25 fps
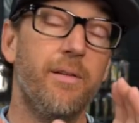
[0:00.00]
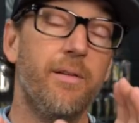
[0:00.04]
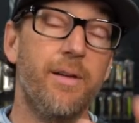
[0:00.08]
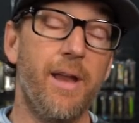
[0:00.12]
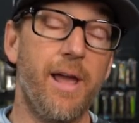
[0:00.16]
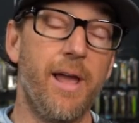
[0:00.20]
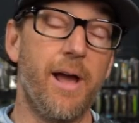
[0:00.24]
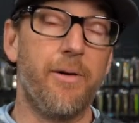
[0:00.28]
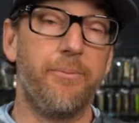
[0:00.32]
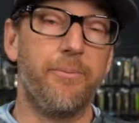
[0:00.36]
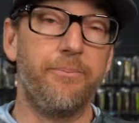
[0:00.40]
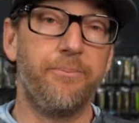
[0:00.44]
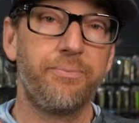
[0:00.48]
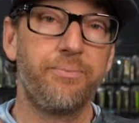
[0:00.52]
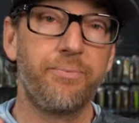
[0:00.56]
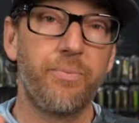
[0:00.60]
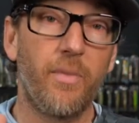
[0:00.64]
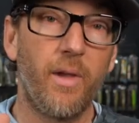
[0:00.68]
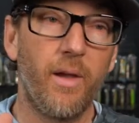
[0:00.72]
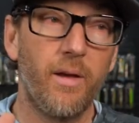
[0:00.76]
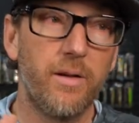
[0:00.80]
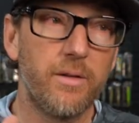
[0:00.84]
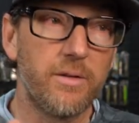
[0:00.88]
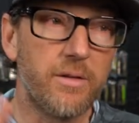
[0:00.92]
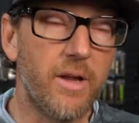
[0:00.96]
Now,
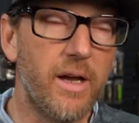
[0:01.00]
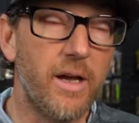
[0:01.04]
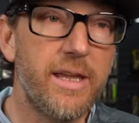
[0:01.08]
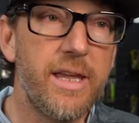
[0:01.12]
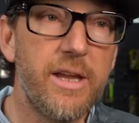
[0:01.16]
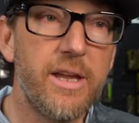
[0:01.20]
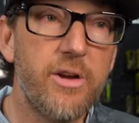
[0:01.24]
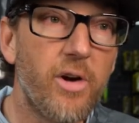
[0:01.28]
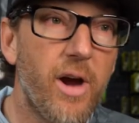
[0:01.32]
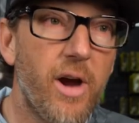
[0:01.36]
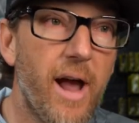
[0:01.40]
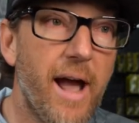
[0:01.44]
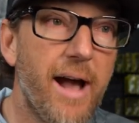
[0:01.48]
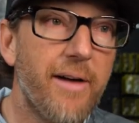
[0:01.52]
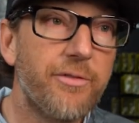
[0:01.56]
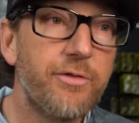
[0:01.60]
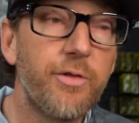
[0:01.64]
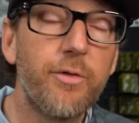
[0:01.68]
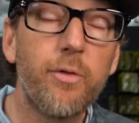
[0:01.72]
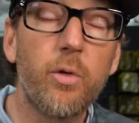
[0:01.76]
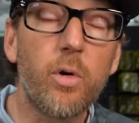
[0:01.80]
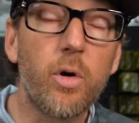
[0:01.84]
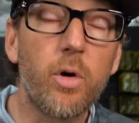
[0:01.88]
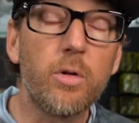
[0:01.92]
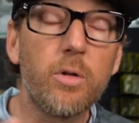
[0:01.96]
Lucky Craft
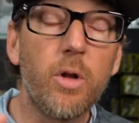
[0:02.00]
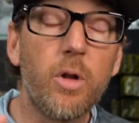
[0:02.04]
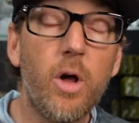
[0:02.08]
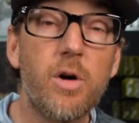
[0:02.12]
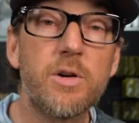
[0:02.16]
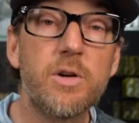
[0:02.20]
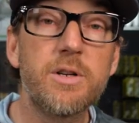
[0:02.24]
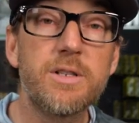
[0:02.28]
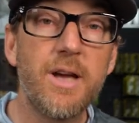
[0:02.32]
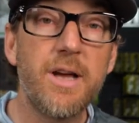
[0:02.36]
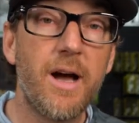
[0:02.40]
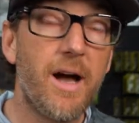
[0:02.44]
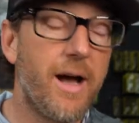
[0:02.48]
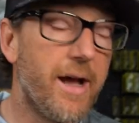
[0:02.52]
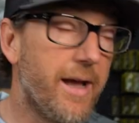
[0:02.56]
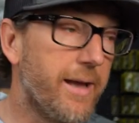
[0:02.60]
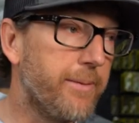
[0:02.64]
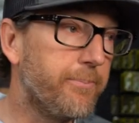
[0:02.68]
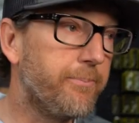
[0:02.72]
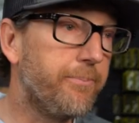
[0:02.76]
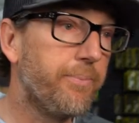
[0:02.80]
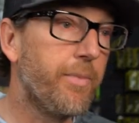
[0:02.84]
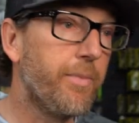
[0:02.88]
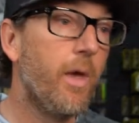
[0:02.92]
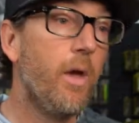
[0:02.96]
for a long
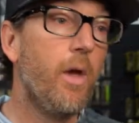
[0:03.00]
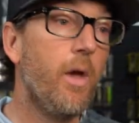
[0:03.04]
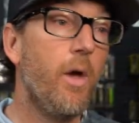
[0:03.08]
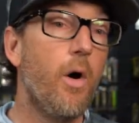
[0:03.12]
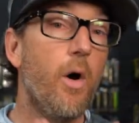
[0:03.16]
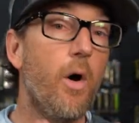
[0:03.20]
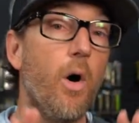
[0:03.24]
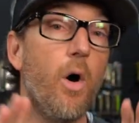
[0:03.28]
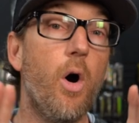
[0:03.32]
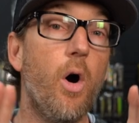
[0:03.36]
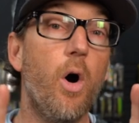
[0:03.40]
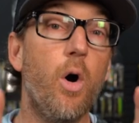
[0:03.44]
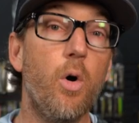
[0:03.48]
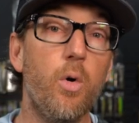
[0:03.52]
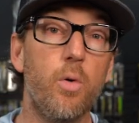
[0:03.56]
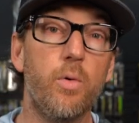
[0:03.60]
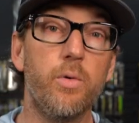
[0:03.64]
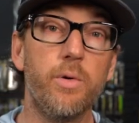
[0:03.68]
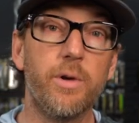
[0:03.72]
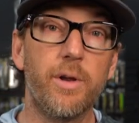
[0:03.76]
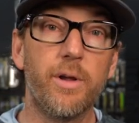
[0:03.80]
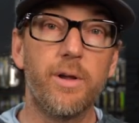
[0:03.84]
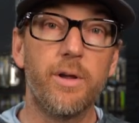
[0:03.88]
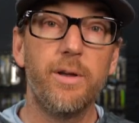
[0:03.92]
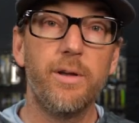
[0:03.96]
time
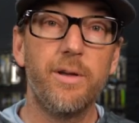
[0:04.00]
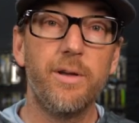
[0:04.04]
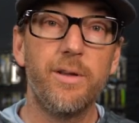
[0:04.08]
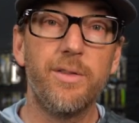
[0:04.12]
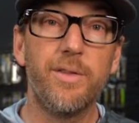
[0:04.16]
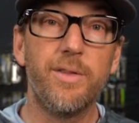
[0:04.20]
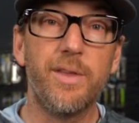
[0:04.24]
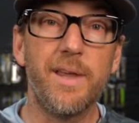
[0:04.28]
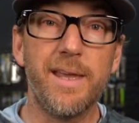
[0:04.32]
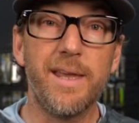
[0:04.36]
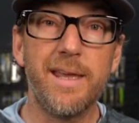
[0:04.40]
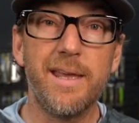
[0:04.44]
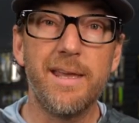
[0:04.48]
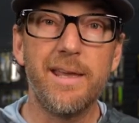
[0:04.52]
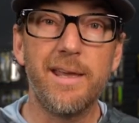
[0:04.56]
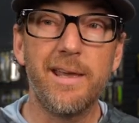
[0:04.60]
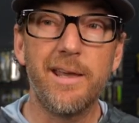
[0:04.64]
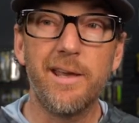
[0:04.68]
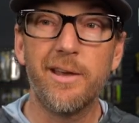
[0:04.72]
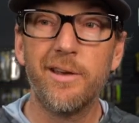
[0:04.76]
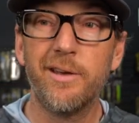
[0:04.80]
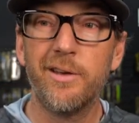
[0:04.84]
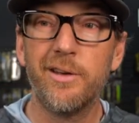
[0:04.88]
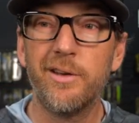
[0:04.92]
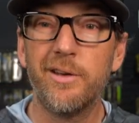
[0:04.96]
owned
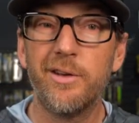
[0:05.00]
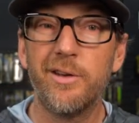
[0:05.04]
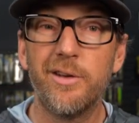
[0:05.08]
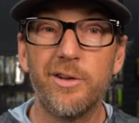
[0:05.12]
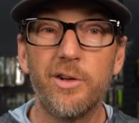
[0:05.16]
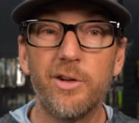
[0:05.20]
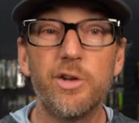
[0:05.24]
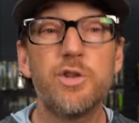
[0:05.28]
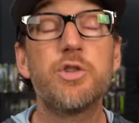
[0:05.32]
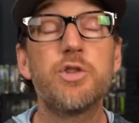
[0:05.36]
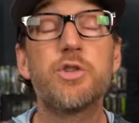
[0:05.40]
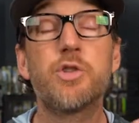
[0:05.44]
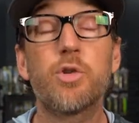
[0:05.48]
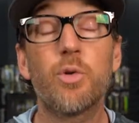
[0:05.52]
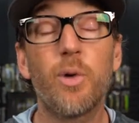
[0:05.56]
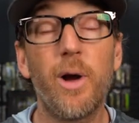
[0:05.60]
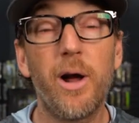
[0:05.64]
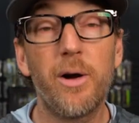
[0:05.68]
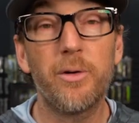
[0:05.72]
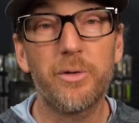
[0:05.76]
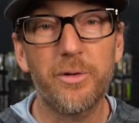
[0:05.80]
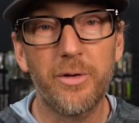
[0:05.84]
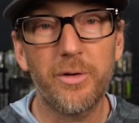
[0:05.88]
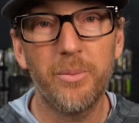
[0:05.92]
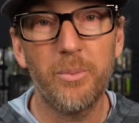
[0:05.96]
the
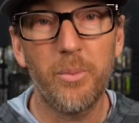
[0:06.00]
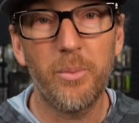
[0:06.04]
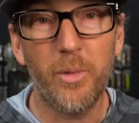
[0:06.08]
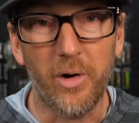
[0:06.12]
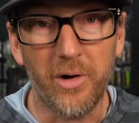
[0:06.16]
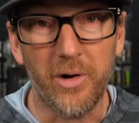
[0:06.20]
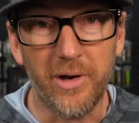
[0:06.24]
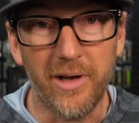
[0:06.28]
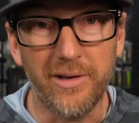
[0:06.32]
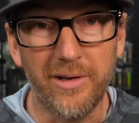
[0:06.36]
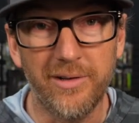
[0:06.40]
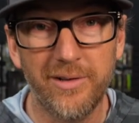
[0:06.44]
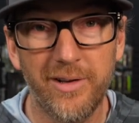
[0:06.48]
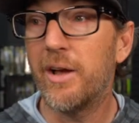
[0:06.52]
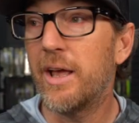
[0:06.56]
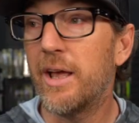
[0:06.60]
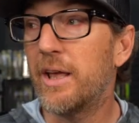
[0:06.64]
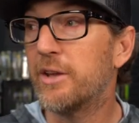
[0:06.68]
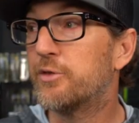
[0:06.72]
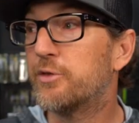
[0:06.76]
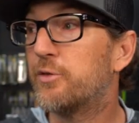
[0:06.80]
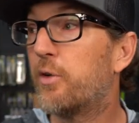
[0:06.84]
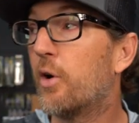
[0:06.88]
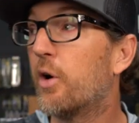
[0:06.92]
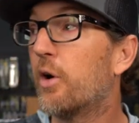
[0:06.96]
trout market
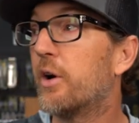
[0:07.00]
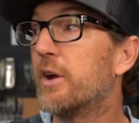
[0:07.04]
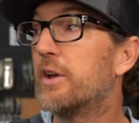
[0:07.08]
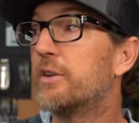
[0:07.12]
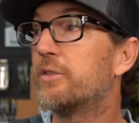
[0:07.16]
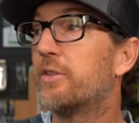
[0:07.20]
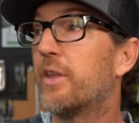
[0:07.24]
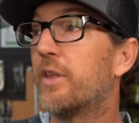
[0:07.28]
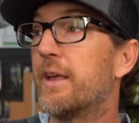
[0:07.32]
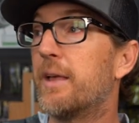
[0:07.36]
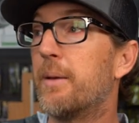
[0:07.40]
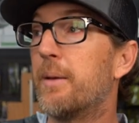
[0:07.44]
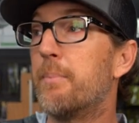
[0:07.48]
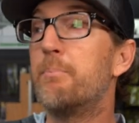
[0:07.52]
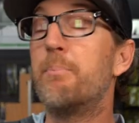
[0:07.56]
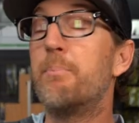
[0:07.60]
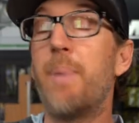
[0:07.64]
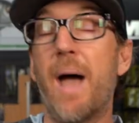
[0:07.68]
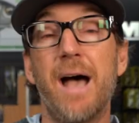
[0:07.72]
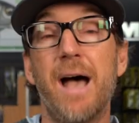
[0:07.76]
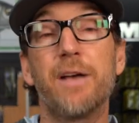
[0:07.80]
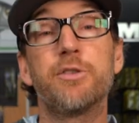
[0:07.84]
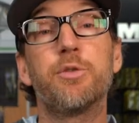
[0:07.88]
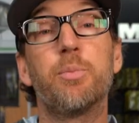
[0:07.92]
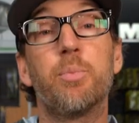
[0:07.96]
as far as like
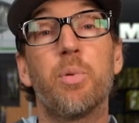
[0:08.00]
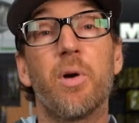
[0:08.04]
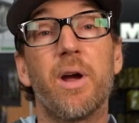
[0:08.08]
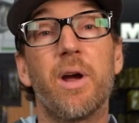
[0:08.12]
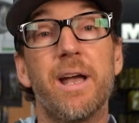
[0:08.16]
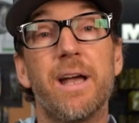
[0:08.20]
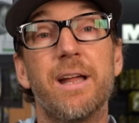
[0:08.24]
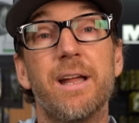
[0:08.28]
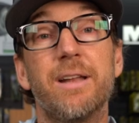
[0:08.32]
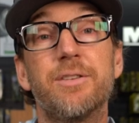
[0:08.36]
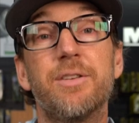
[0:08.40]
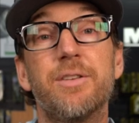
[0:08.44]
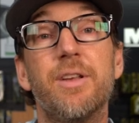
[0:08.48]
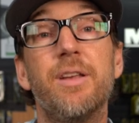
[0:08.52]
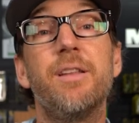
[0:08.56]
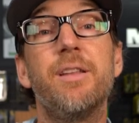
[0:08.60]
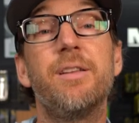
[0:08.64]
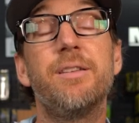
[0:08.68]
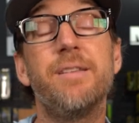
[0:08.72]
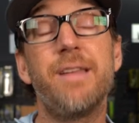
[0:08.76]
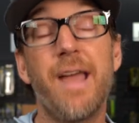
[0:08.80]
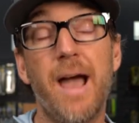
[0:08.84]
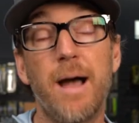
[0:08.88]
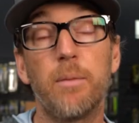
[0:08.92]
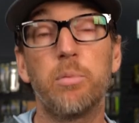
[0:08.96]
bass brands
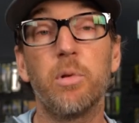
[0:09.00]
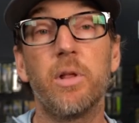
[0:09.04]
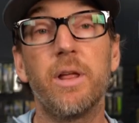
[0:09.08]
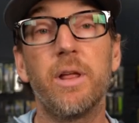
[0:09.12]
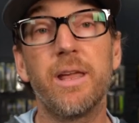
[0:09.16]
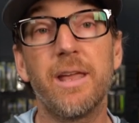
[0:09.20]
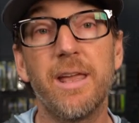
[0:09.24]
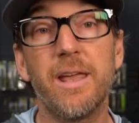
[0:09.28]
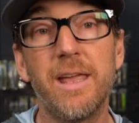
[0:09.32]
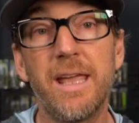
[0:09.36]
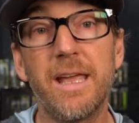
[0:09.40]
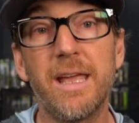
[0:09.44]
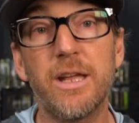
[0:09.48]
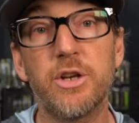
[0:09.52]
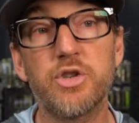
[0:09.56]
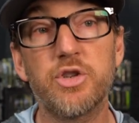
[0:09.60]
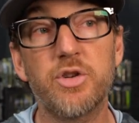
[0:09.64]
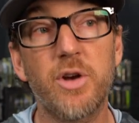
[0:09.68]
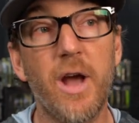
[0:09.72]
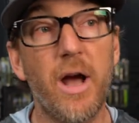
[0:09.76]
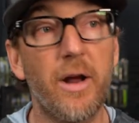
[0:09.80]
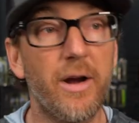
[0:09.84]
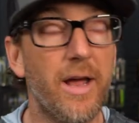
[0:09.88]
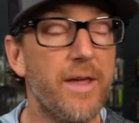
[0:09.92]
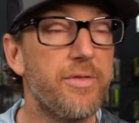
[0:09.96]
dabbling in trout.